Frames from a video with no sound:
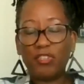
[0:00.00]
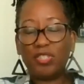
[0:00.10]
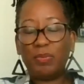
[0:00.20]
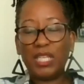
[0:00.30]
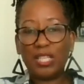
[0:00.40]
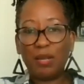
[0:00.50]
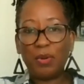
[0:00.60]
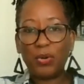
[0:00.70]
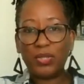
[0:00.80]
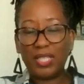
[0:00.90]
speaking
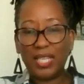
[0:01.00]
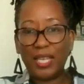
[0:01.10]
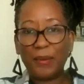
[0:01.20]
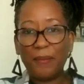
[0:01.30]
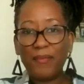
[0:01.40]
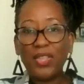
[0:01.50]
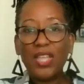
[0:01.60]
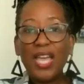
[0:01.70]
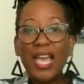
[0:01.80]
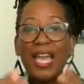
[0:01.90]
about today.
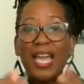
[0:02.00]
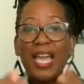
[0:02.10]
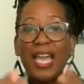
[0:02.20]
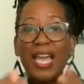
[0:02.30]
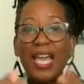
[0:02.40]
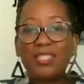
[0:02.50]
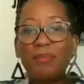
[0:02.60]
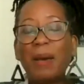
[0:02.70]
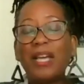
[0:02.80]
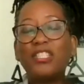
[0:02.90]
It
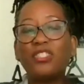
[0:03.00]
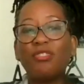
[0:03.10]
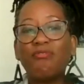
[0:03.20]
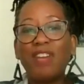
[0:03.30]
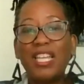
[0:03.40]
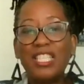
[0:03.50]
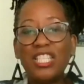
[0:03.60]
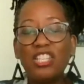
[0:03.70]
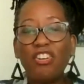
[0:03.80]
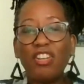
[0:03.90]
starts by
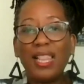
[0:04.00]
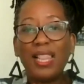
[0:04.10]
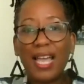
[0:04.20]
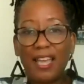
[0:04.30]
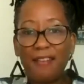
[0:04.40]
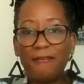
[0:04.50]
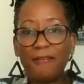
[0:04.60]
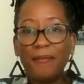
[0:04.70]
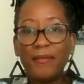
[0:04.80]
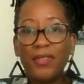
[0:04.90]
surrendering your life
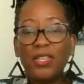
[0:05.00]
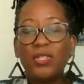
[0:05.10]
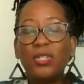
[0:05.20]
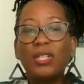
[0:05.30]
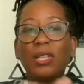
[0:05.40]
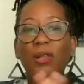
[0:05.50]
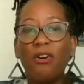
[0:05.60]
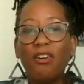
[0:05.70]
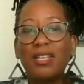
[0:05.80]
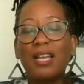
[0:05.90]
to the
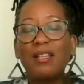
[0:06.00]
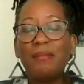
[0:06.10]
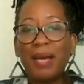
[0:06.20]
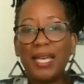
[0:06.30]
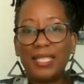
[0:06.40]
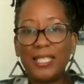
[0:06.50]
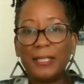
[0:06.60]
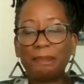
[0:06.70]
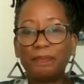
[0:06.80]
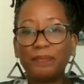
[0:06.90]
Lord God
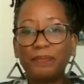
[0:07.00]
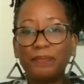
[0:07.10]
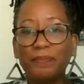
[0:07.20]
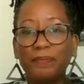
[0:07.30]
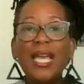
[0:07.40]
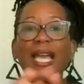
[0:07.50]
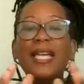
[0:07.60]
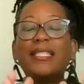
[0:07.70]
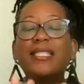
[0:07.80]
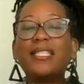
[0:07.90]
Almighty.
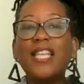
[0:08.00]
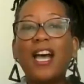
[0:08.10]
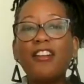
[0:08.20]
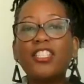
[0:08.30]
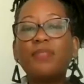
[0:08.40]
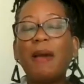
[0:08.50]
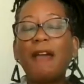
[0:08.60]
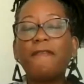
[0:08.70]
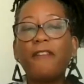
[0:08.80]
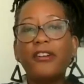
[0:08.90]
It starts
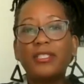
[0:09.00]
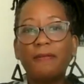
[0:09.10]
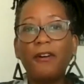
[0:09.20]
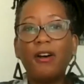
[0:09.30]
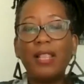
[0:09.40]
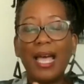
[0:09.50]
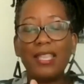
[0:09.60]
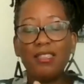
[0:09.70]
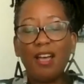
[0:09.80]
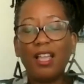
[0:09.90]
by, first of all,
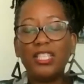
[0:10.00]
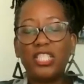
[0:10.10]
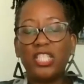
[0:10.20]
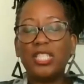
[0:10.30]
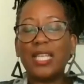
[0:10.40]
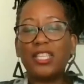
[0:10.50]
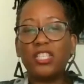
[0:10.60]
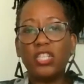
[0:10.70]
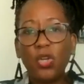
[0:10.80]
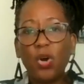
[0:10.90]
acknowledging
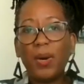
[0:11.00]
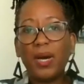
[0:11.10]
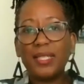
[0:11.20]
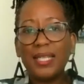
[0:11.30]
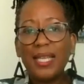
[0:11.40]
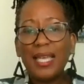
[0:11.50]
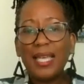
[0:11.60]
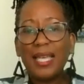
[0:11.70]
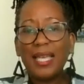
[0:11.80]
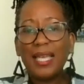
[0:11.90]
that, you know what?
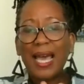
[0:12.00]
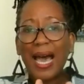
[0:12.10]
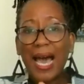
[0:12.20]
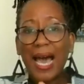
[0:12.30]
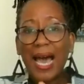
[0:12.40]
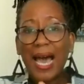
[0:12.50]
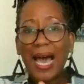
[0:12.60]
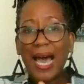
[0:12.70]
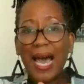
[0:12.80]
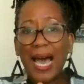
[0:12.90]
I am a
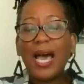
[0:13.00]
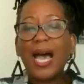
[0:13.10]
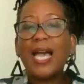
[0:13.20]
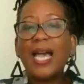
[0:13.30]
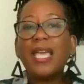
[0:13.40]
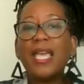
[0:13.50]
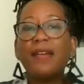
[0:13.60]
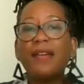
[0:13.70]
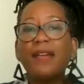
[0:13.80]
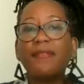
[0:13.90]
sinner. I
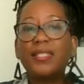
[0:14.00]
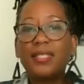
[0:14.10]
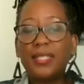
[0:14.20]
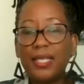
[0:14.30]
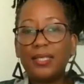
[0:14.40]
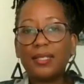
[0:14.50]
have sinned.